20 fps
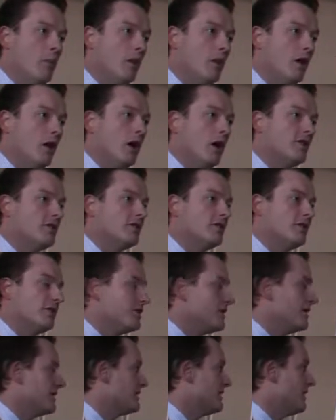large
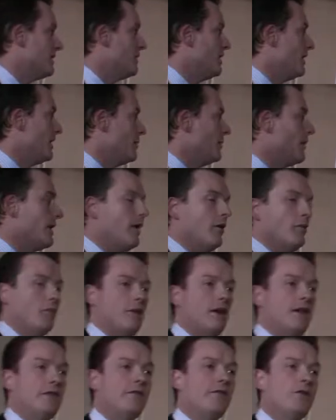60 million
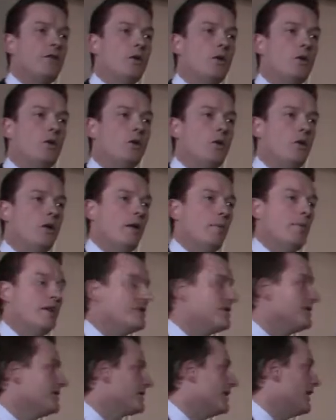bid for a
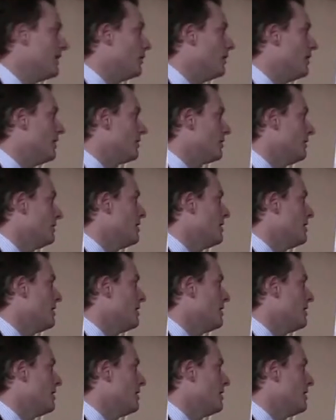business network.